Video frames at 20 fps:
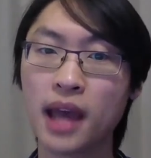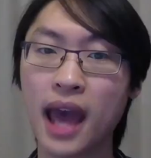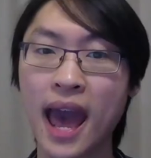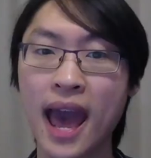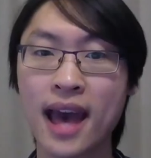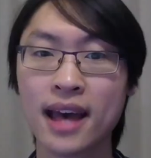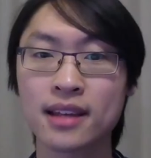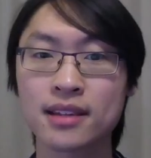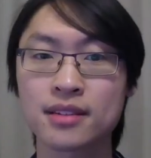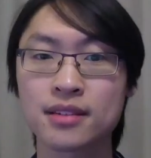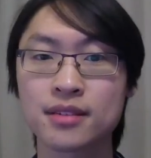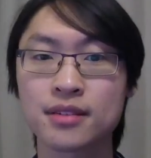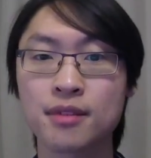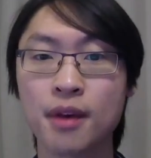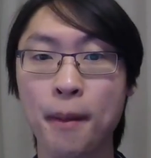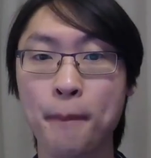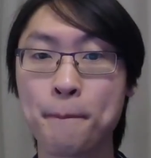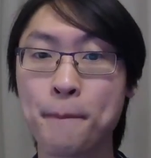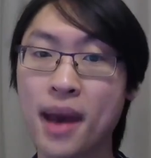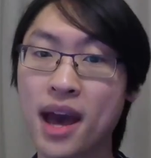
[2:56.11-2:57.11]
as
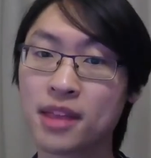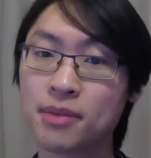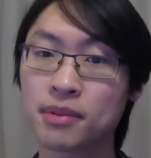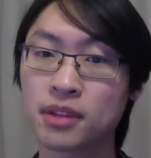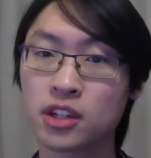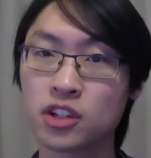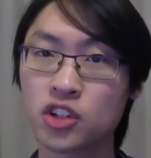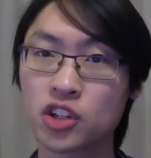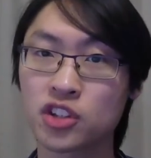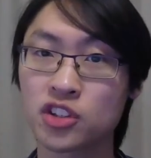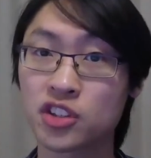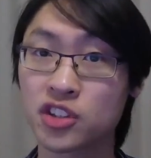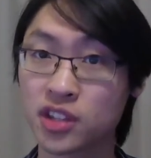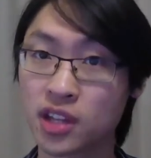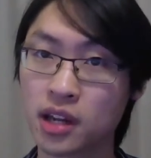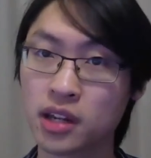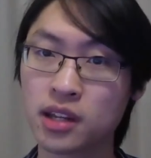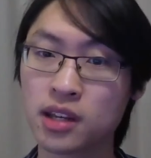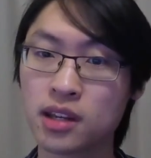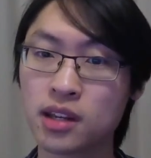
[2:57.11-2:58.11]
mathematicians
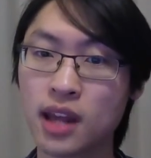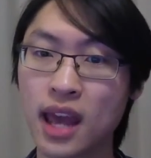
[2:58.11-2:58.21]
studied